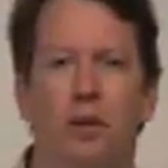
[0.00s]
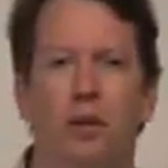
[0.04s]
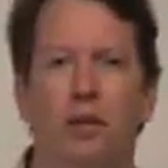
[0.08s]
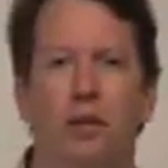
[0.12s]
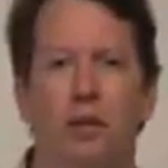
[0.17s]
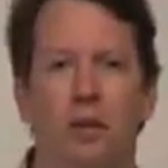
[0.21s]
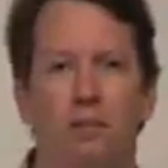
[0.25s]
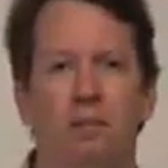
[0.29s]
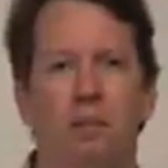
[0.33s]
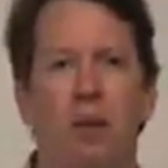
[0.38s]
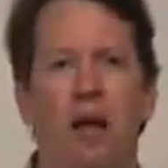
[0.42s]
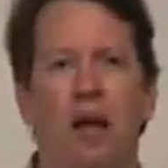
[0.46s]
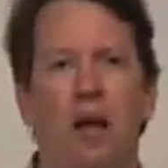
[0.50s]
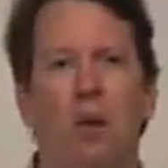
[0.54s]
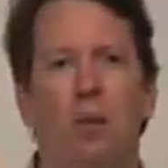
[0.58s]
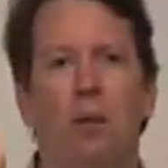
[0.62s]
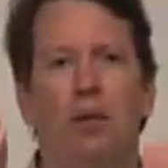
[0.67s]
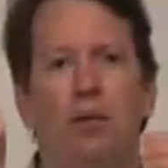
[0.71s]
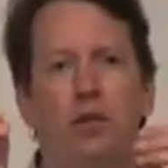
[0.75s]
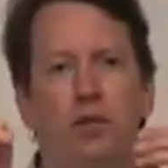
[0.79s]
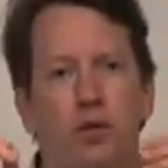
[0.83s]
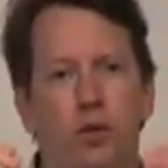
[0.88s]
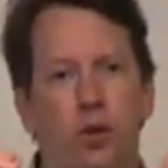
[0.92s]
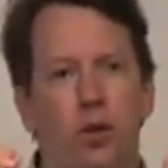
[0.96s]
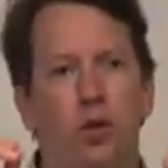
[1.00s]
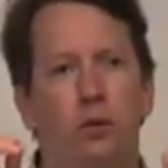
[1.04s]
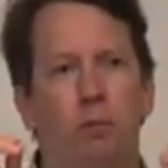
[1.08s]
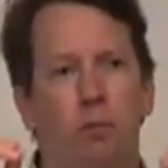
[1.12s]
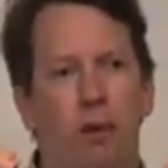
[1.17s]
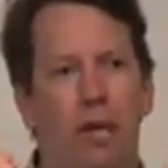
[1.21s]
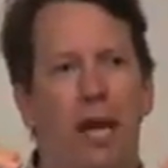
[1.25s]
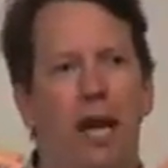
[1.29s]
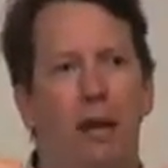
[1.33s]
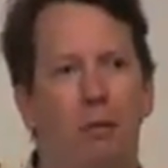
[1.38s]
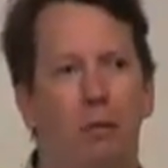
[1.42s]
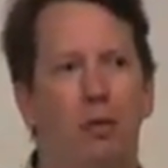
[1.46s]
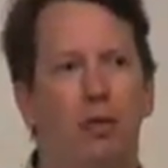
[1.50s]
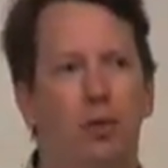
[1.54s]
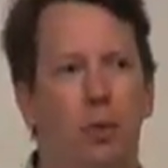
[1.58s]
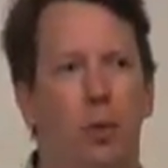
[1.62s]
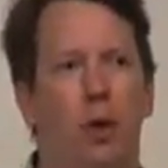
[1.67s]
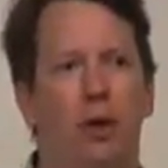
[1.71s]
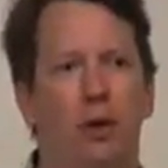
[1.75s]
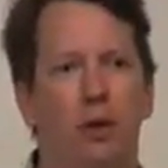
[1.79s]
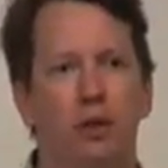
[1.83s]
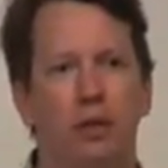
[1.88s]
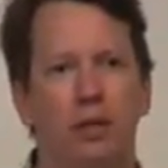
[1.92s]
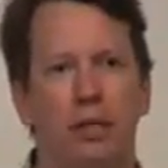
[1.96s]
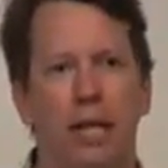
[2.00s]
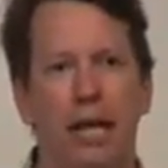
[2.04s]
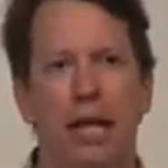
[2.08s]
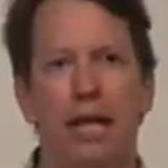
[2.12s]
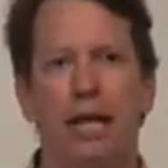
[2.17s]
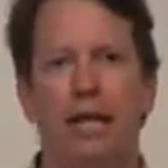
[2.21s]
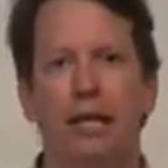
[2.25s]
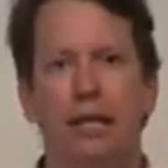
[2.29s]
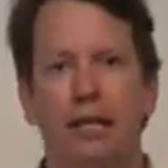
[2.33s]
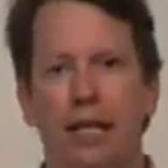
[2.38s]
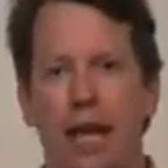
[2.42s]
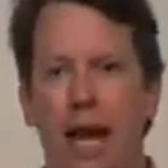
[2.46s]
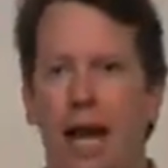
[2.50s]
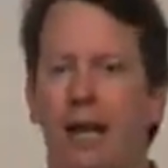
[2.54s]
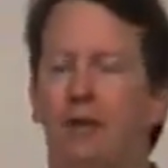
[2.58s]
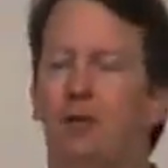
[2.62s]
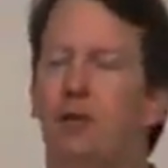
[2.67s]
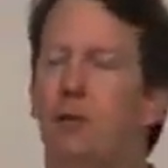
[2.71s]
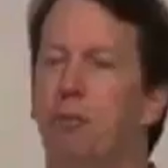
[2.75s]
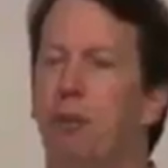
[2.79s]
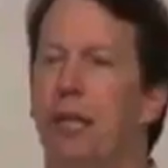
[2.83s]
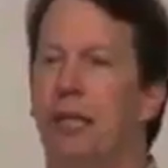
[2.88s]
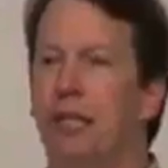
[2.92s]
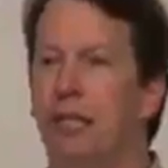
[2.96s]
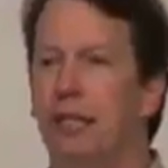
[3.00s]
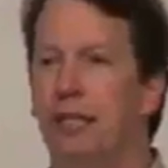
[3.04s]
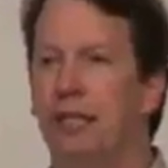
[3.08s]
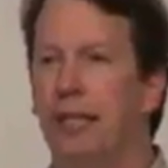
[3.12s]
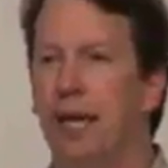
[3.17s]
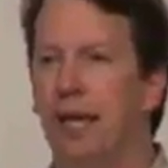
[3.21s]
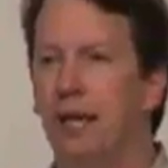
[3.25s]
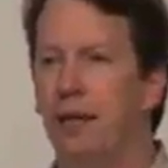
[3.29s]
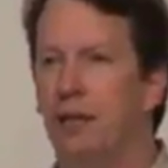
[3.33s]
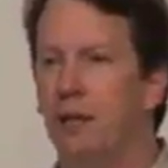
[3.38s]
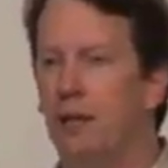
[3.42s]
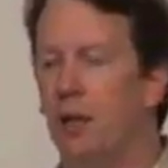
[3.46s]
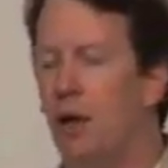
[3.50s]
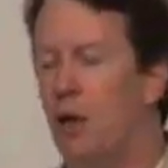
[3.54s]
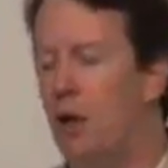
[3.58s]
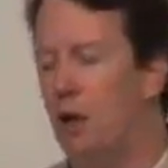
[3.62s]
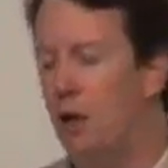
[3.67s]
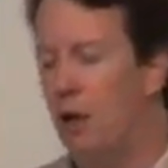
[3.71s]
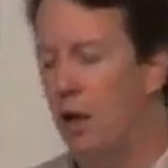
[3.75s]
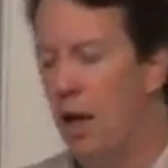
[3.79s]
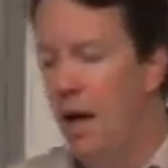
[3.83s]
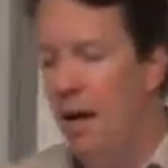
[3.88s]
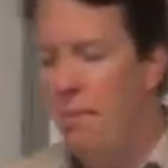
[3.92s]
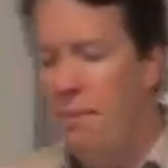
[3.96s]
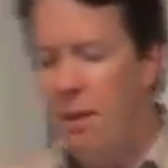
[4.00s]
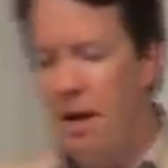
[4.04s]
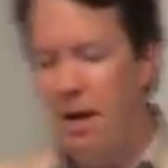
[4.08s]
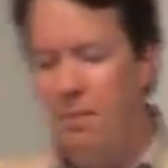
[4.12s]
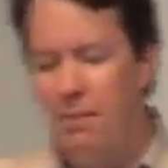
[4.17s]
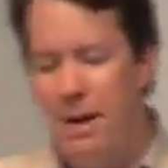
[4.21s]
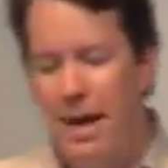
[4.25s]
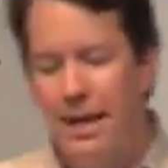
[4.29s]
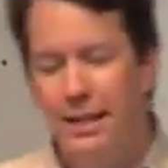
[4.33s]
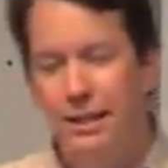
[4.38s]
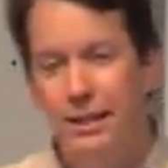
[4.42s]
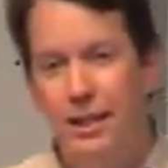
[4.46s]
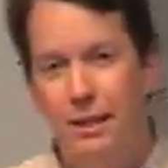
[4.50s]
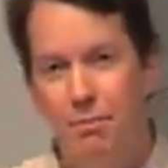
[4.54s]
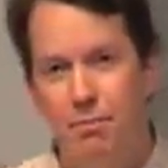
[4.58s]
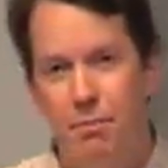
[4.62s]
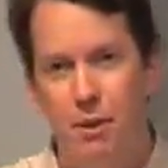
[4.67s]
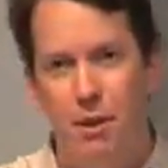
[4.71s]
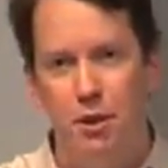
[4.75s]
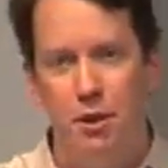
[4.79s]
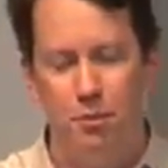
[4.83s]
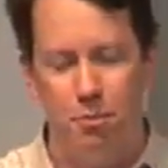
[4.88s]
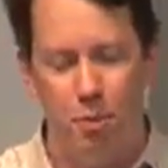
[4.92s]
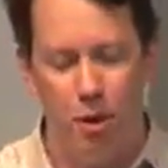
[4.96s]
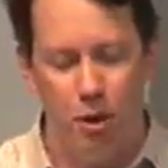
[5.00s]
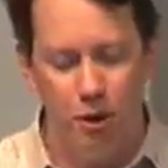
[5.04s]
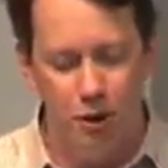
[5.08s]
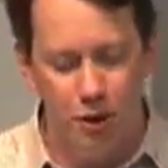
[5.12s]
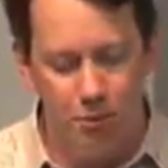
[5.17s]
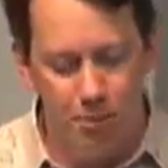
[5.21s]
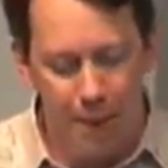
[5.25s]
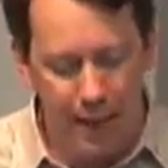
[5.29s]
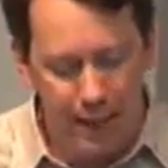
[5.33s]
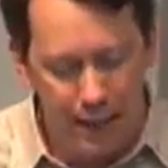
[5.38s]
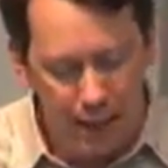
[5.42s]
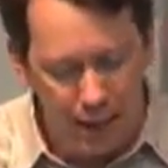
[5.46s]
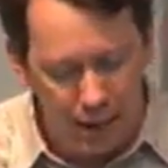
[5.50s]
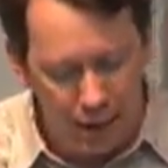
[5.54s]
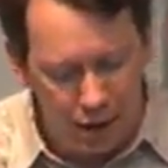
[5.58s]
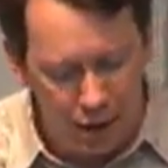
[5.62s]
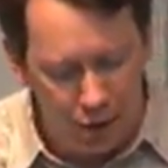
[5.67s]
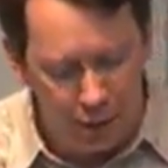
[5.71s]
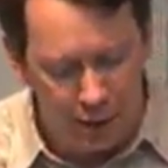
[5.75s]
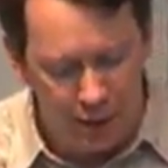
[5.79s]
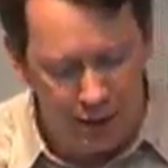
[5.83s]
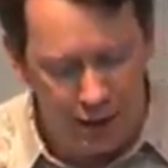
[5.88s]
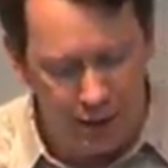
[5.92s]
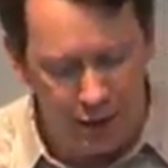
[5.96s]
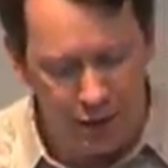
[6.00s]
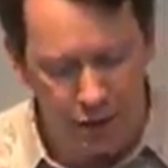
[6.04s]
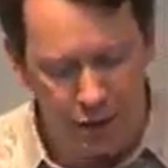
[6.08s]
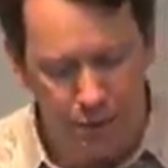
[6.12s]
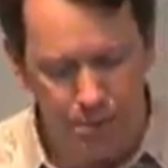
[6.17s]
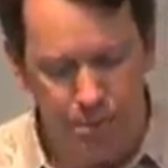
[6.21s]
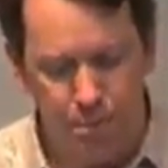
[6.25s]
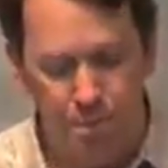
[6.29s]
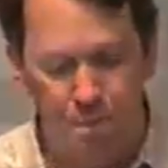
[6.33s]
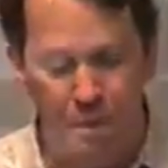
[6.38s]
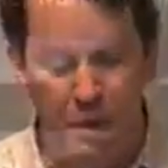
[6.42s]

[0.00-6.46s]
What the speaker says: on. We should be able to understand entropy in the second law by imagining billiard balls smacking into each other.